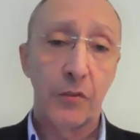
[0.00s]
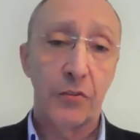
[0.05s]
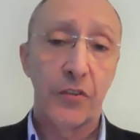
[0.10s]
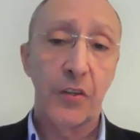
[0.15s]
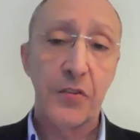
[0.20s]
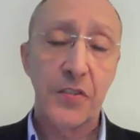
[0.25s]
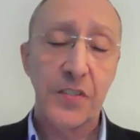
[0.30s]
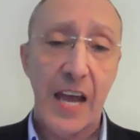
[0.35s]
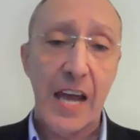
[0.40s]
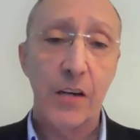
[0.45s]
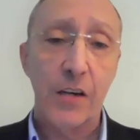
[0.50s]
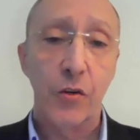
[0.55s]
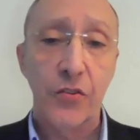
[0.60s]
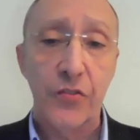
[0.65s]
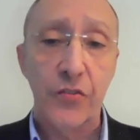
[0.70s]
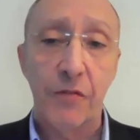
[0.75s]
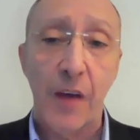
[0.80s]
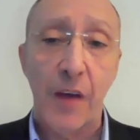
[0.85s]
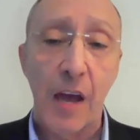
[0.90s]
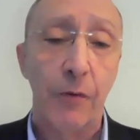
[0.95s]
the standards
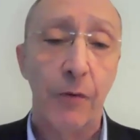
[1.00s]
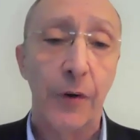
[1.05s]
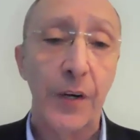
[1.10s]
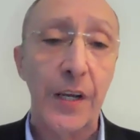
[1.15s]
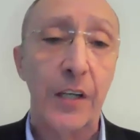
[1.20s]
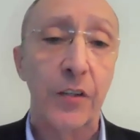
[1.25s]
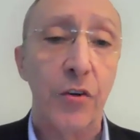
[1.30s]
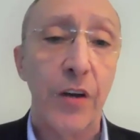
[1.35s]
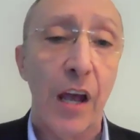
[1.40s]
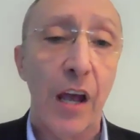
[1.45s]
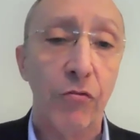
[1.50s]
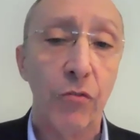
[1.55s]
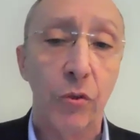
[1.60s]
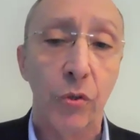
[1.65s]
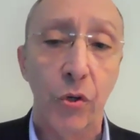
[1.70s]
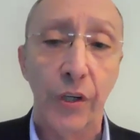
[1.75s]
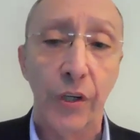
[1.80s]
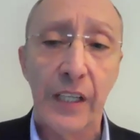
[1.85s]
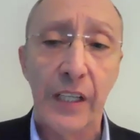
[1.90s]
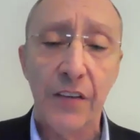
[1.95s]
of every international
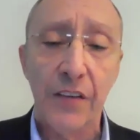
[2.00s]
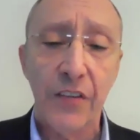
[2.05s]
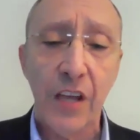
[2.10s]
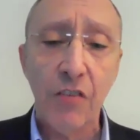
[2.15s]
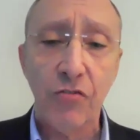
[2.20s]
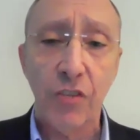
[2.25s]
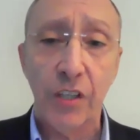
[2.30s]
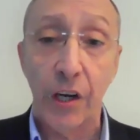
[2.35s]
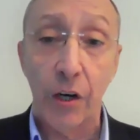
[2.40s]
organization